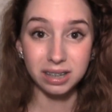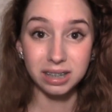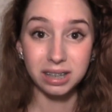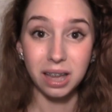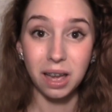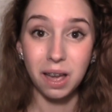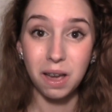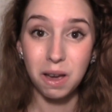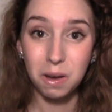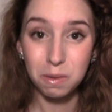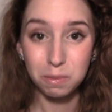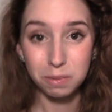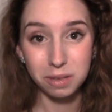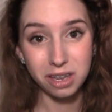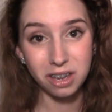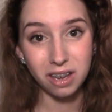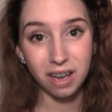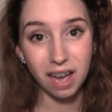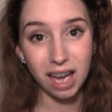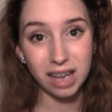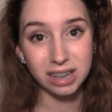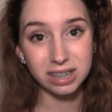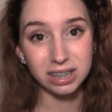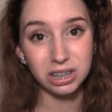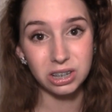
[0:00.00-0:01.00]
So I hope that you
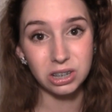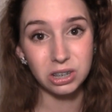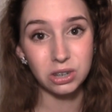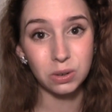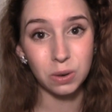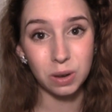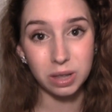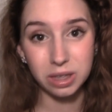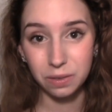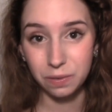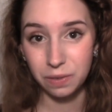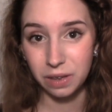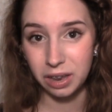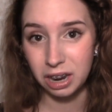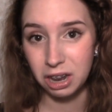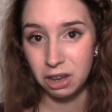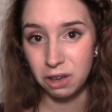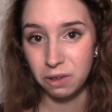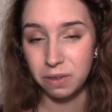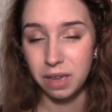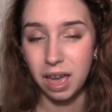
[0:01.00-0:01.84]
guys enjoyed the video.